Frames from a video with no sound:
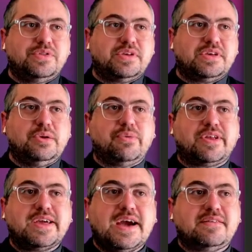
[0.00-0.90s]
with the
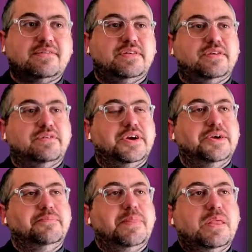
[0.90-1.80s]
keyword cats in it,
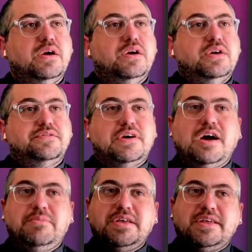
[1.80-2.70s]
right? So
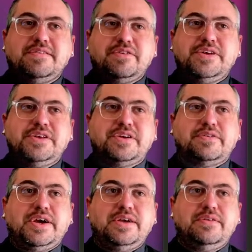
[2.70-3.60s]
how many things are in
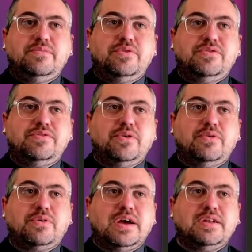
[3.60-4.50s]
here, right? There's
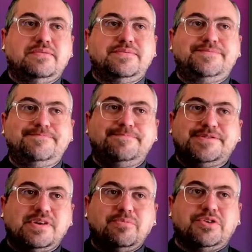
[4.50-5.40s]
no of
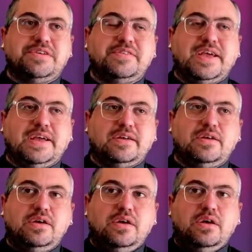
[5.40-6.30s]
summary
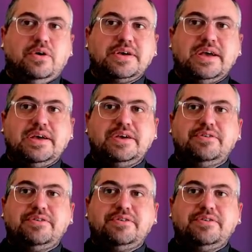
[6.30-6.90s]
saying, okay,